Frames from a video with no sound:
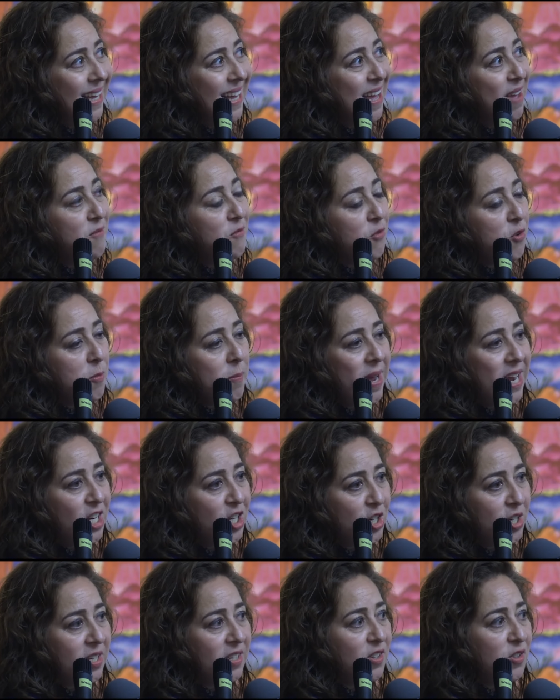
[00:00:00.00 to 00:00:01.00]

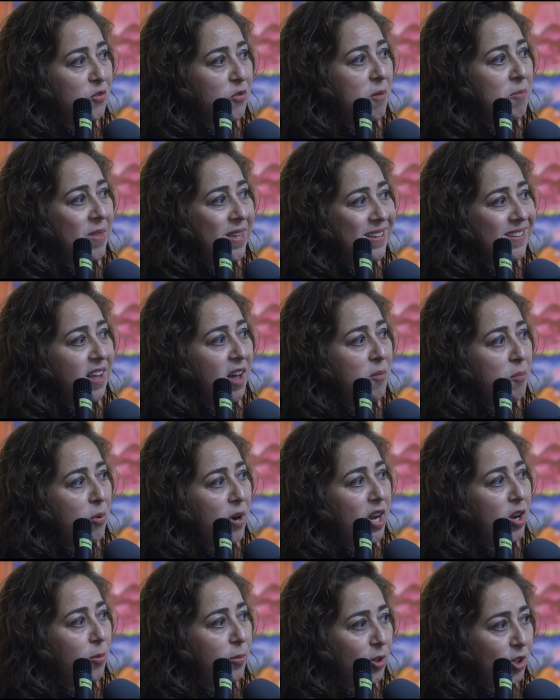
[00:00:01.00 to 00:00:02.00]
informations from these
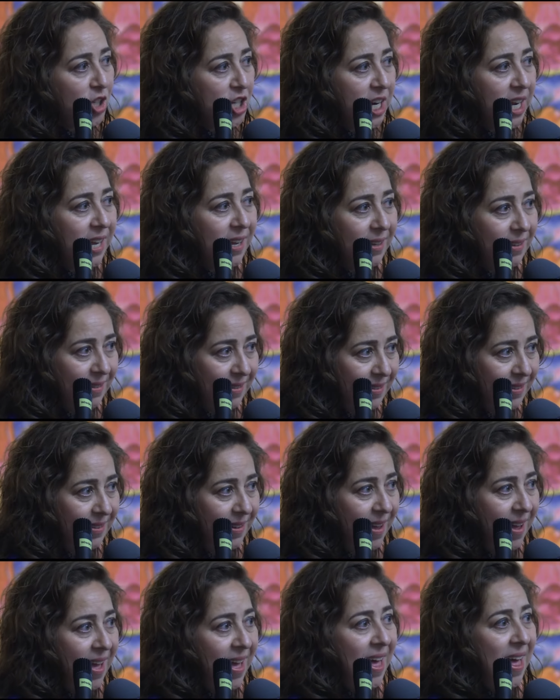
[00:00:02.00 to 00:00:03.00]
unbreakable chains
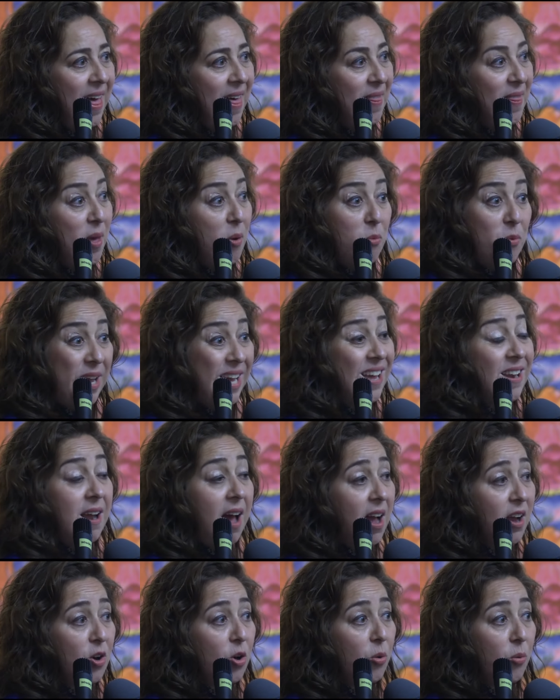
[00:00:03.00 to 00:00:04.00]
that we
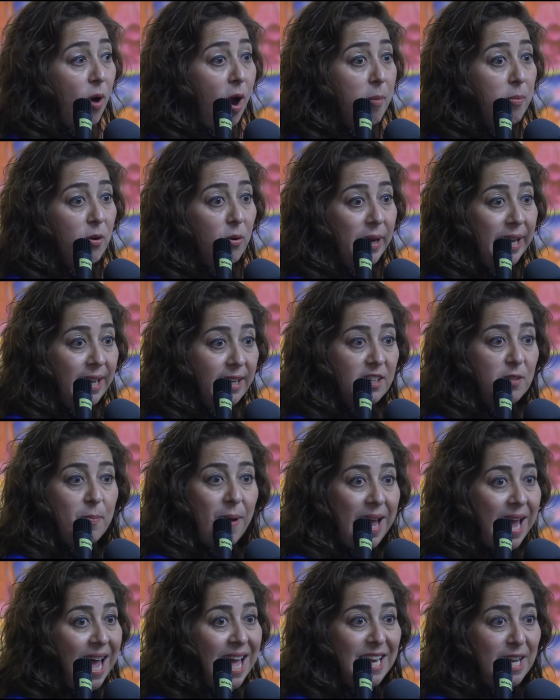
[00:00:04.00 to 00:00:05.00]
cannot corroborate
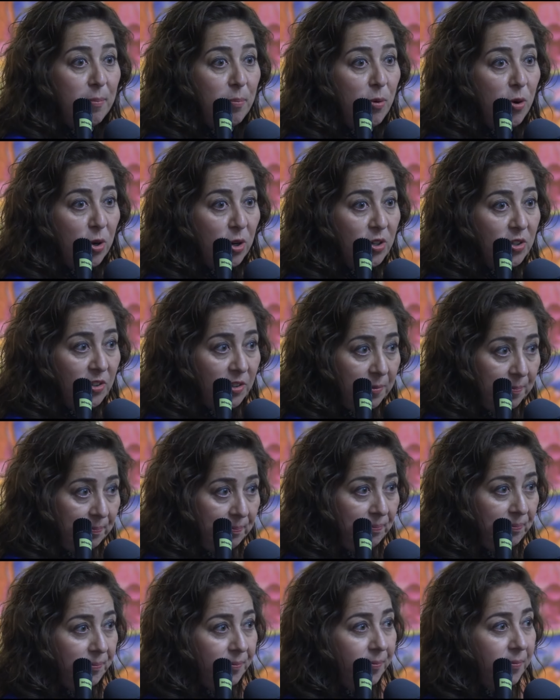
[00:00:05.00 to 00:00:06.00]
by any books
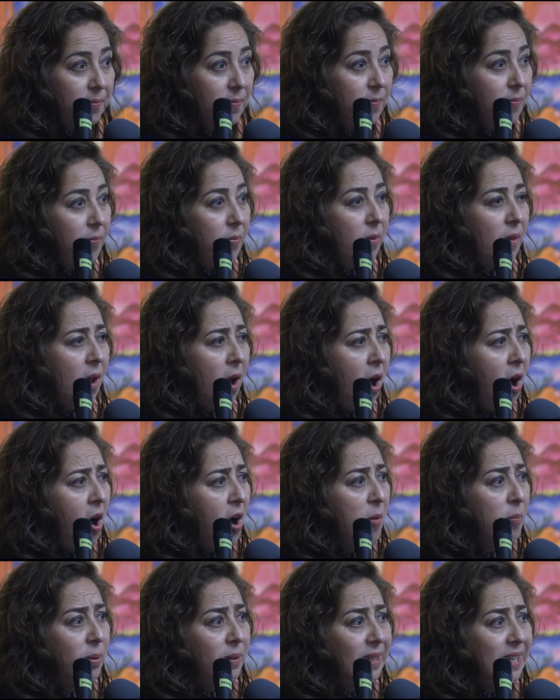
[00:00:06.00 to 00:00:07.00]

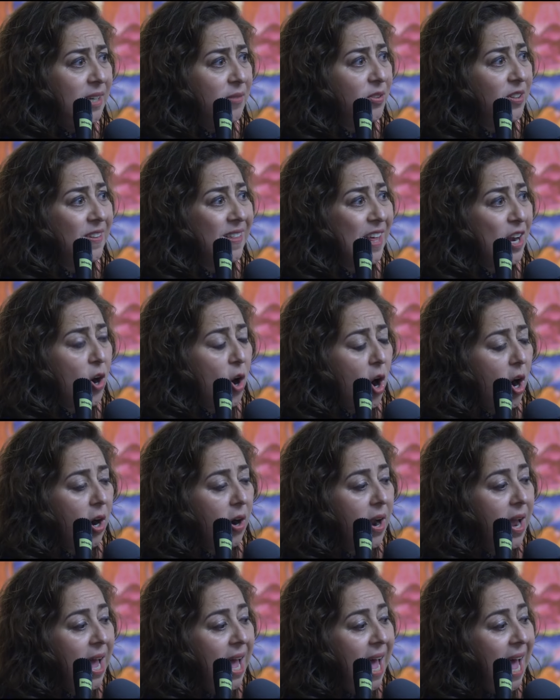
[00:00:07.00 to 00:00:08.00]
are beliefs that
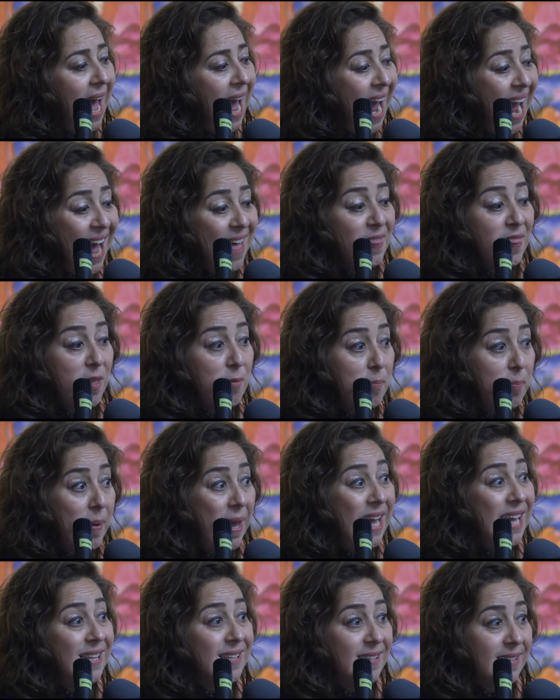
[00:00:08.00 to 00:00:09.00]
are at the
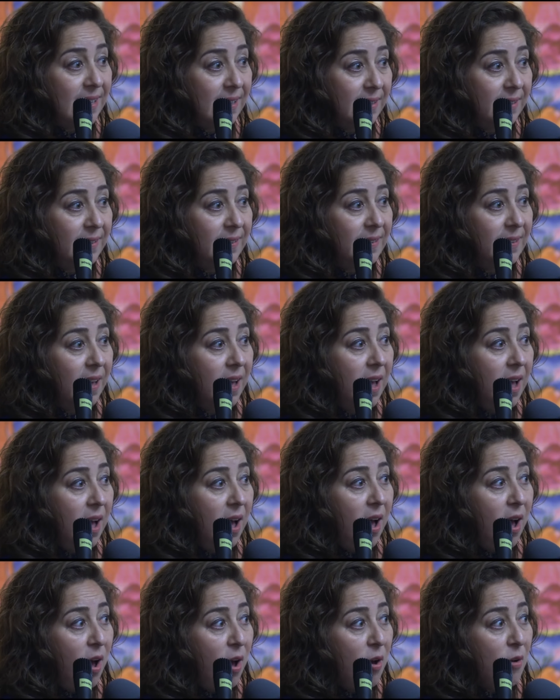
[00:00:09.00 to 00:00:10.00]
basis
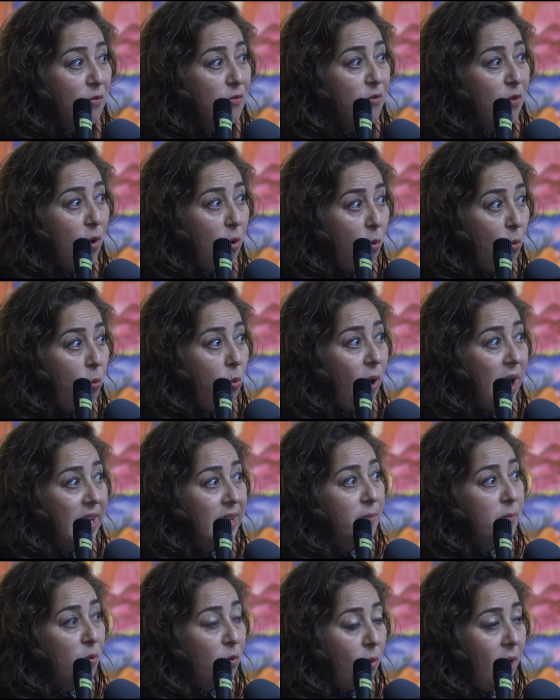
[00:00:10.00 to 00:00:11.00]
of
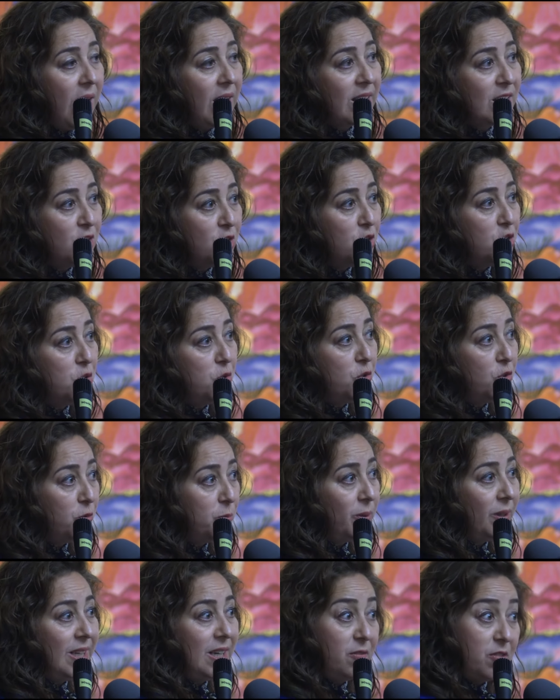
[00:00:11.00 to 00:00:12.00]
what Moroccan Jews
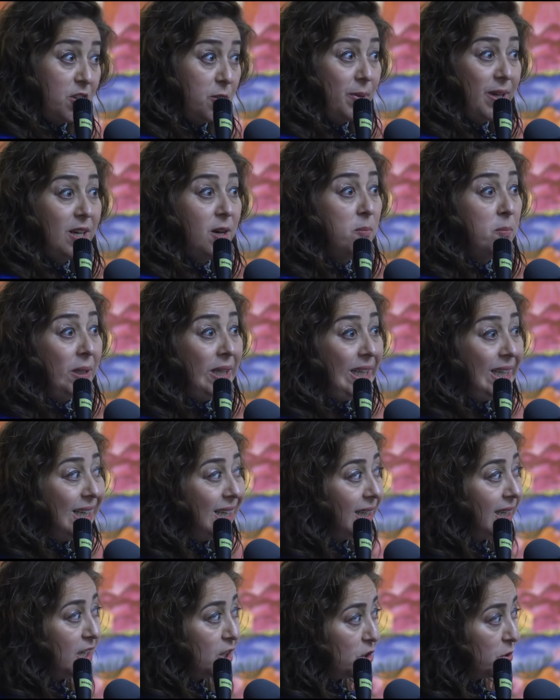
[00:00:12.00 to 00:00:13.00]
believe to be
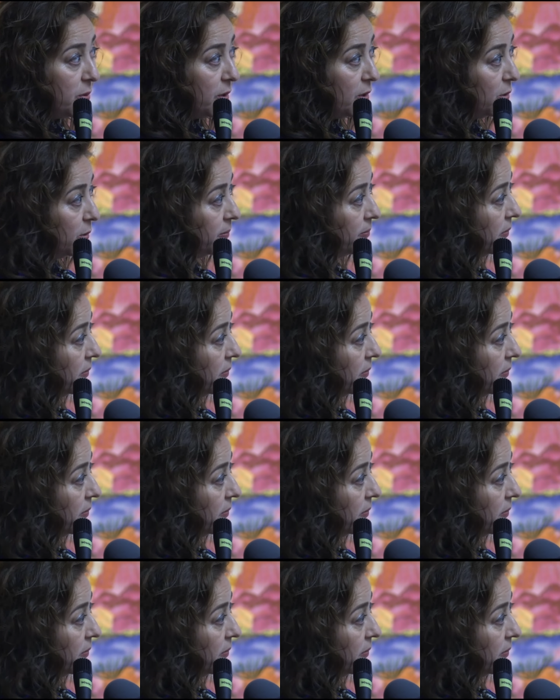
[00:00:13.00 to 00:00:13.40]
completely true.